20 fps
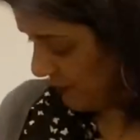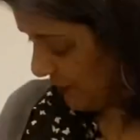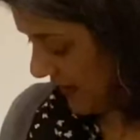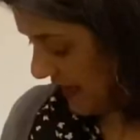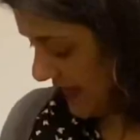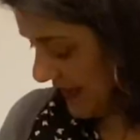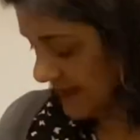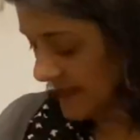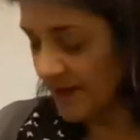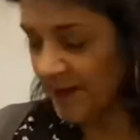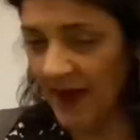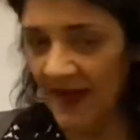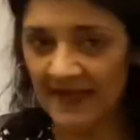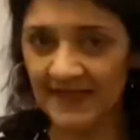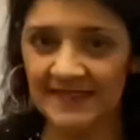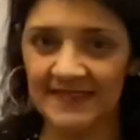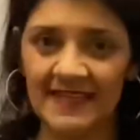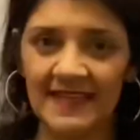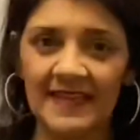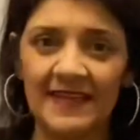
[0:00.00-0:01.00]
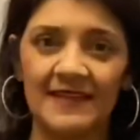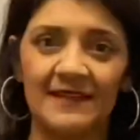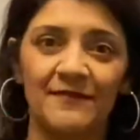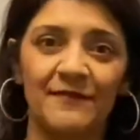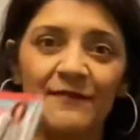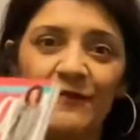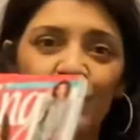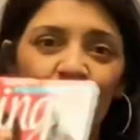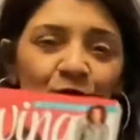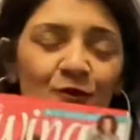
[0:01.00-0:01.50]
in the magazine
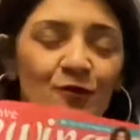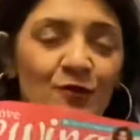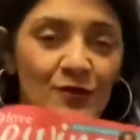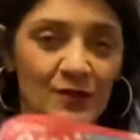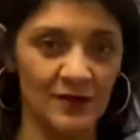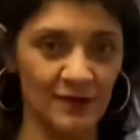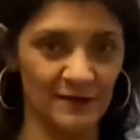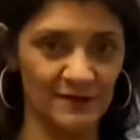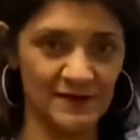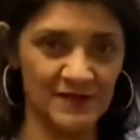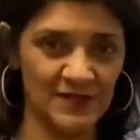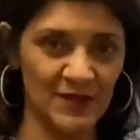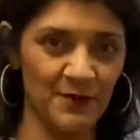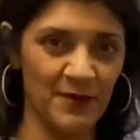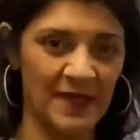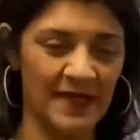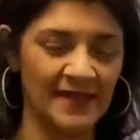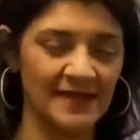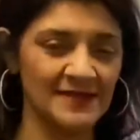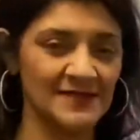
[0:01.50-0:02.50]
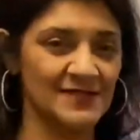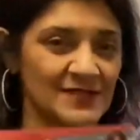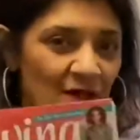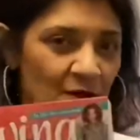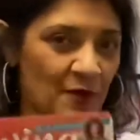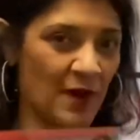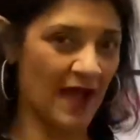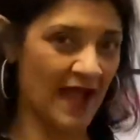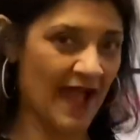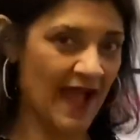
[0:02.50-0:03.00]
for Love Sewing. So
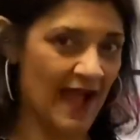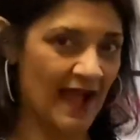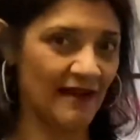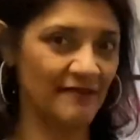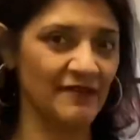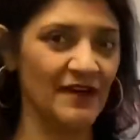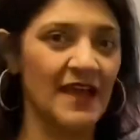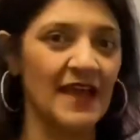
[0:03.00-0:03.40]
I have.